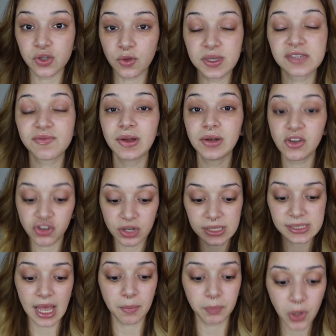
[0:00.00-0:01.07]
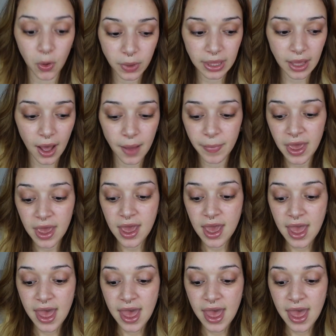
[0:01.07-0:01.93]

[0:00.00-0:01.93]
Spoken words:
So this foundation is like blowing up.